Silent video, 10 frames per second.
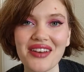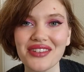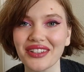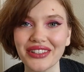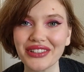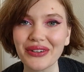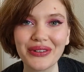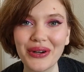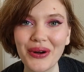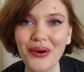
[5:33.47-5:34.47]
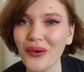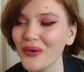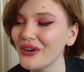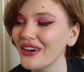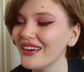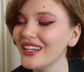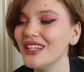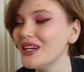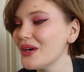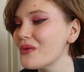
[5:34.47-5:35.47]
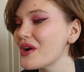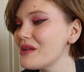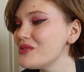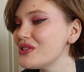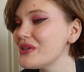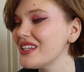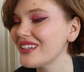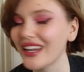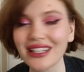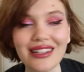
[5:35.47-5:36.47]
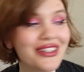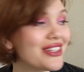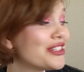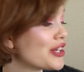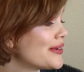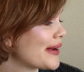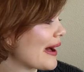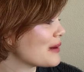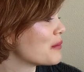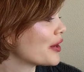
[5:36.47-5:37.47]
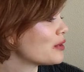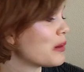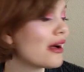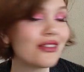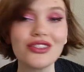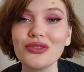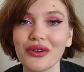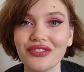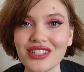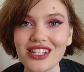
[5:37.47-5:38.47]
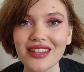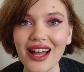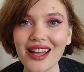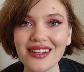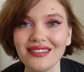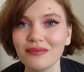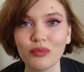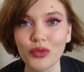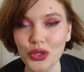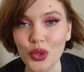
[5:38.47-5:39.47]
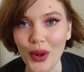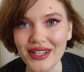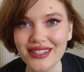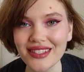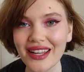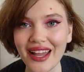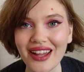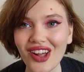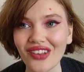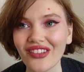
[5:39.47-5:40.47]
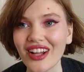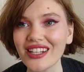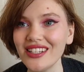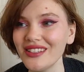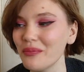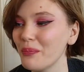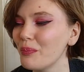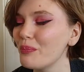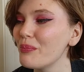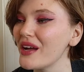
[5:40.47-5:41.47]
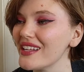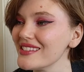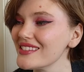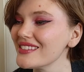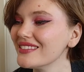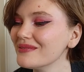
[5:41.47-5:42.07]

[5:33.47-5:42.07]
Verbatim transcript: I really don't know what I'm doing. I clearly don't know how to mark bottles. We've seen that twice today already, but